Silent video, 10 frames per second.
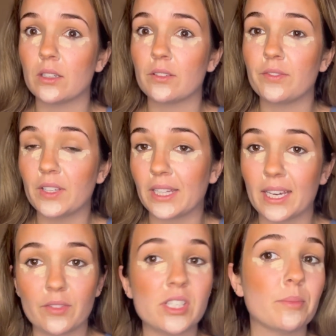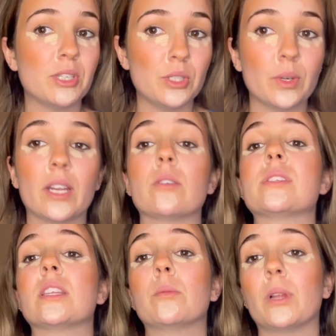feel like every time I do it, I don't
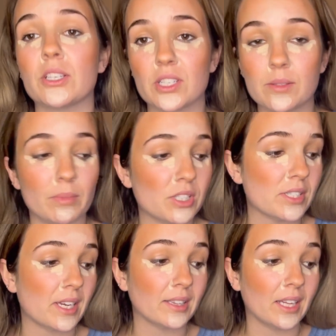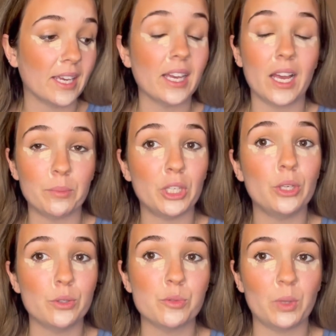see the blush as much as I'd like. I'm a
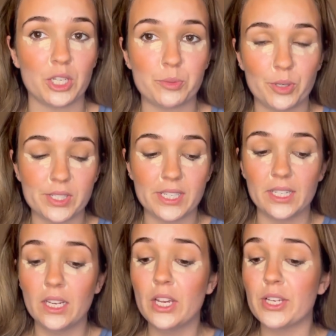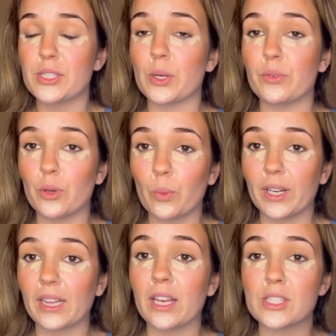huge blush person. So if you're
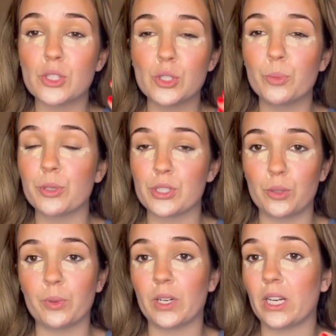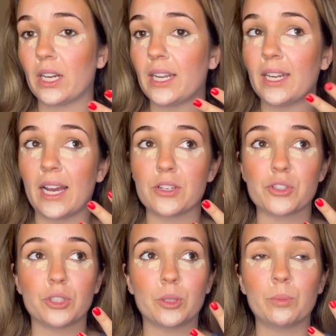wanting that super
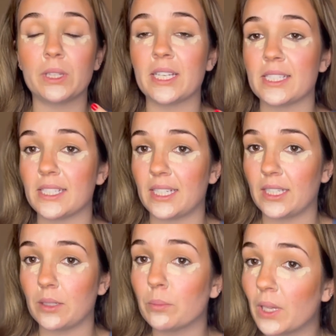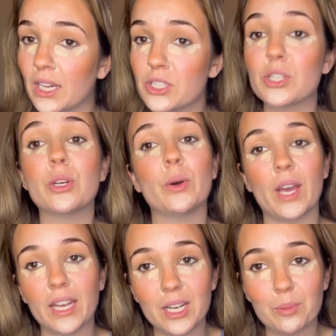natural blended in blush, go
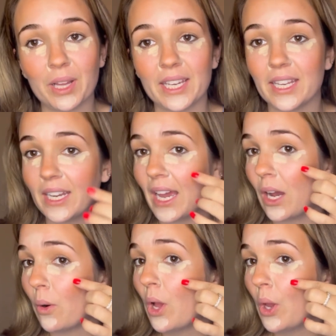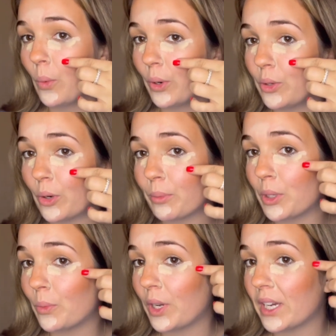ahead and apply it now where you normally
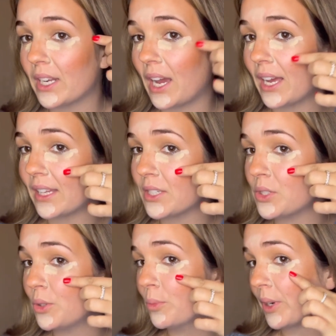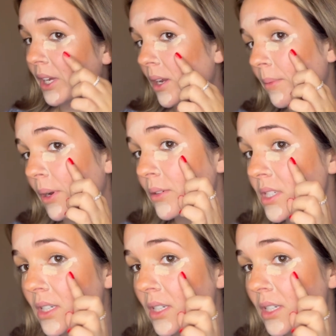would. I like to bring it about